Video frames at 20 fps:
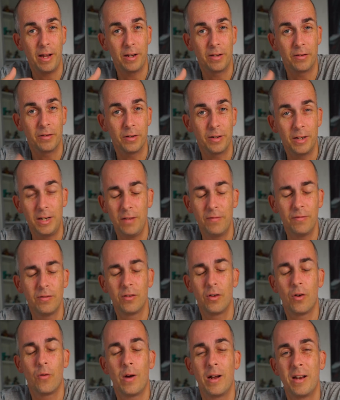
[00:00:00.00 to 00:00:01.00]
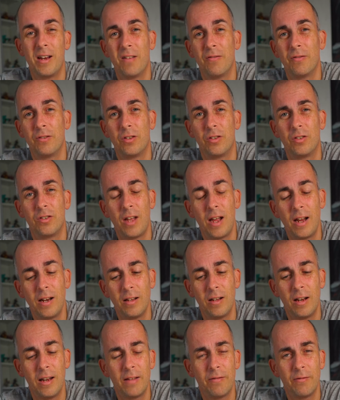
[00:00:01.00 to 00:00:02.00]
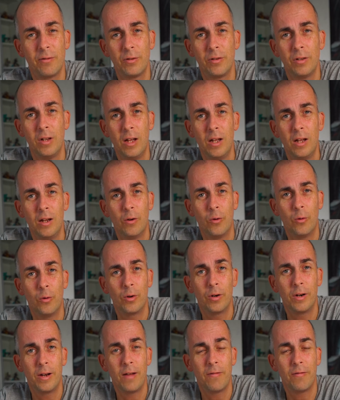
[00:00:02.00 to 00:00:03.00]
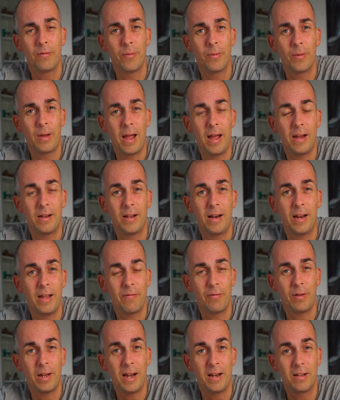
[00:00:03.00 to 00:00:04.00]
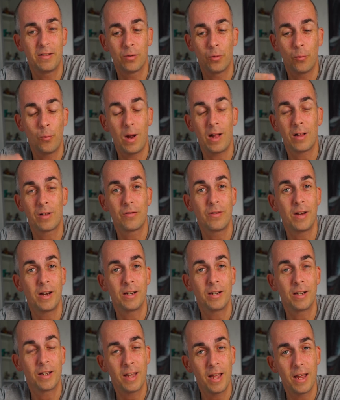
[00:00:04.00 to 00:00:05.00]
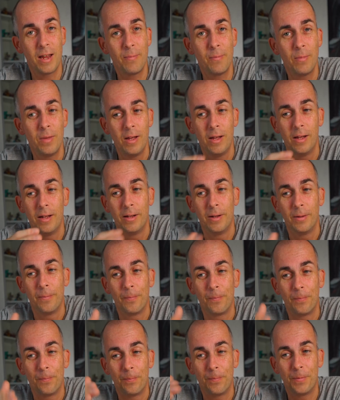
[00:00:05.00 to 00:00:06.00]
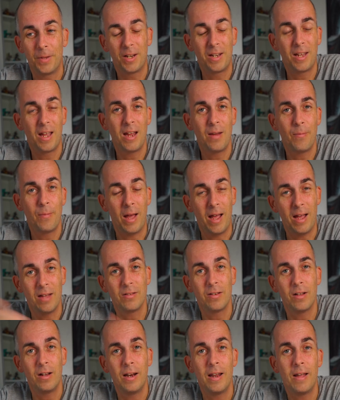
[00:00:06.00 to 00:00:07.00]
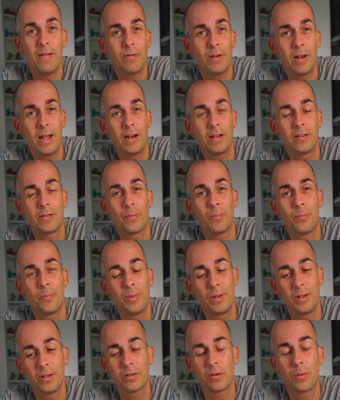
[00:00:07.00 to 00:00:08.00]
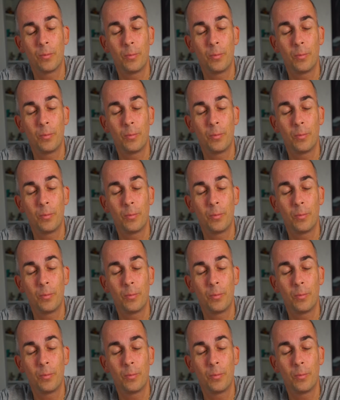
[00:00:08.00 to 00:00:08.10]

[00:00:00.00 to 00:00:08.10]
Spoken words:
editor, even though I never designed a level or never had a level editor while creating the game. The game has a level editor built